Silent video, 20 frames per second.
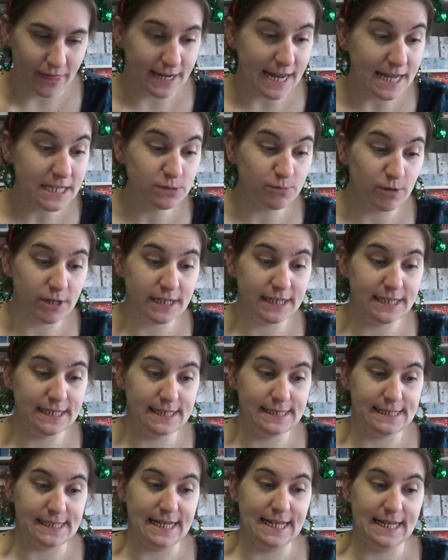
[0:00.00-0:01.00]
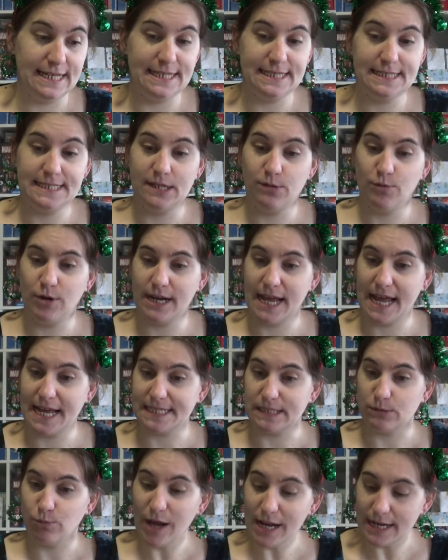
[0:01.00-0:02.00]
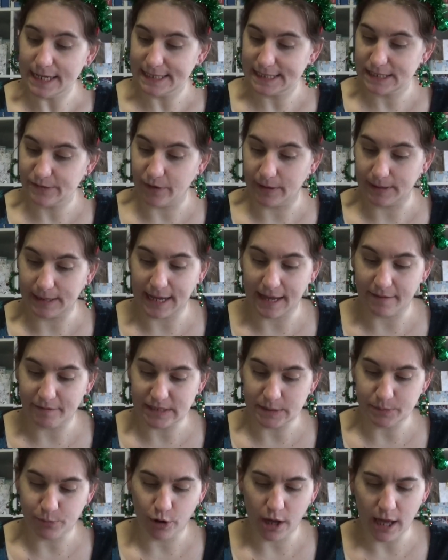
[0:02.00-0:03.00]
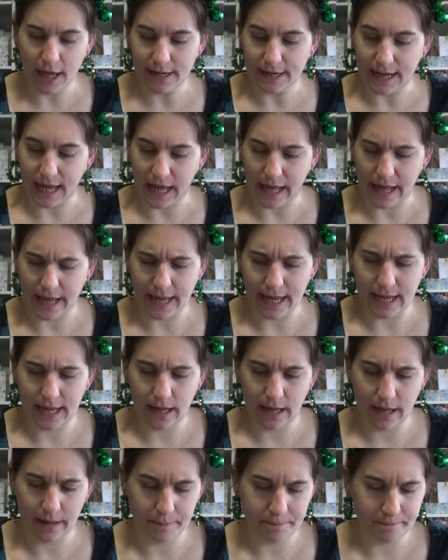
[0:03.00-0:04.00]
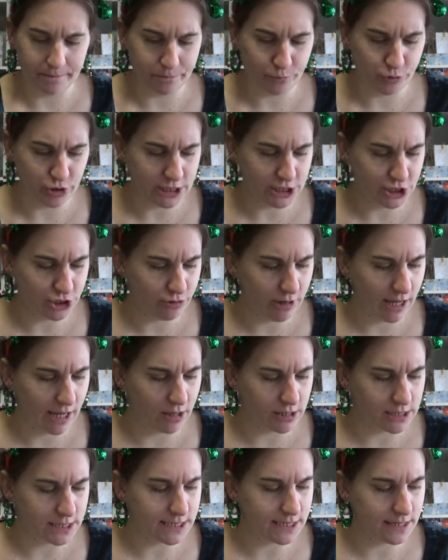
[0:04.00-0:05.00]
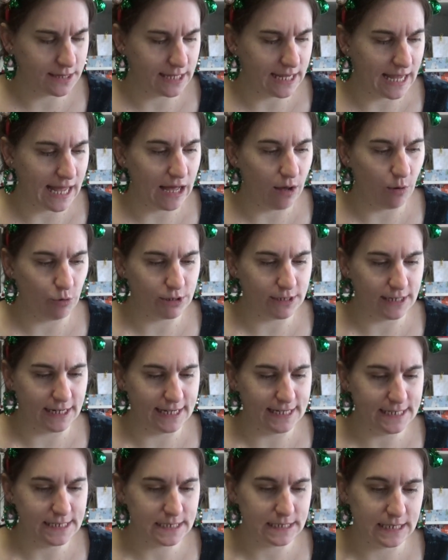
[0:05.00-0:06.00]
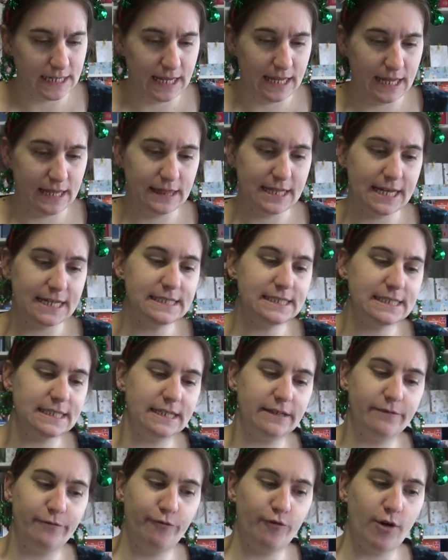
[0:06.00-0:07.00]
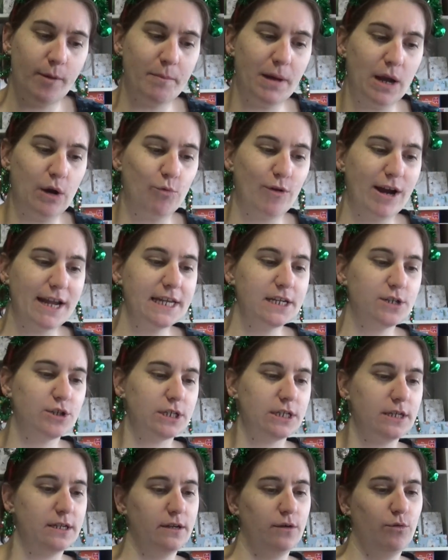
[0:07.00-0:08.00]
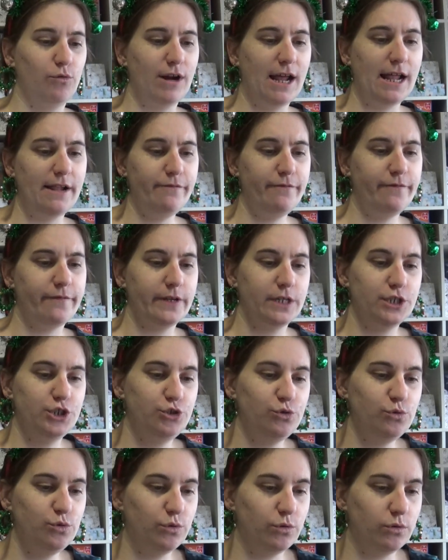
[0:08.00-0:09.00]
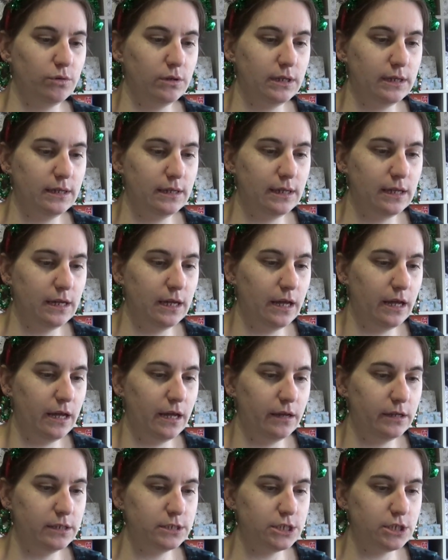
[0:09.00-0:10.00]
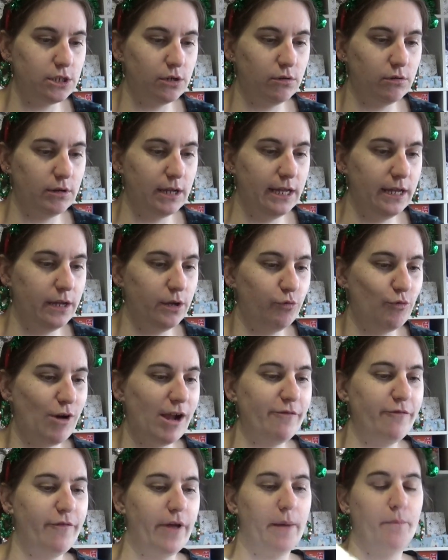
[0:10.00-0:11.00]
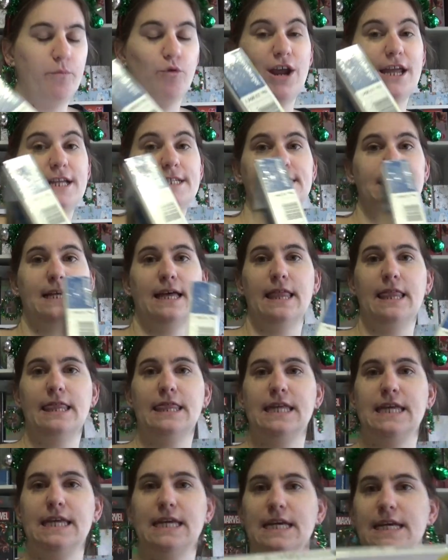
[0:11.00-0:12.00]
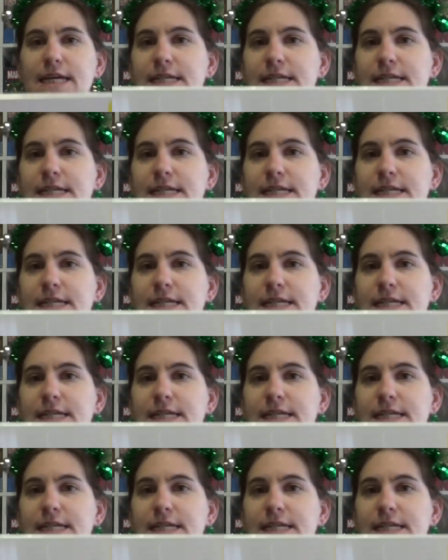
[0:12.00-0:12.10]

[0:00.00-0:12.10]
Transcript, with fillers: the next one is a Disney one as well. It's from Ravensburger, and I'm pretty sure I got it in the outlet. And that's from Wreck-It Ralph 2. So uh, Ralph breaks the